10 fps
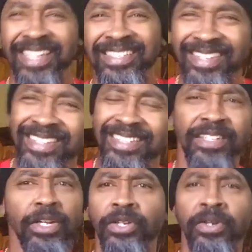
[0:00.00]
That's good."
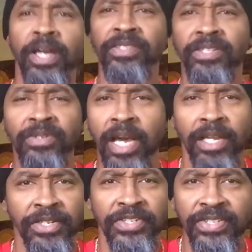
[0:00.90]
No. I said, "You're
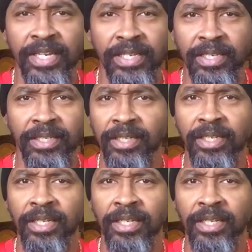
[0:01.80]
not understanding.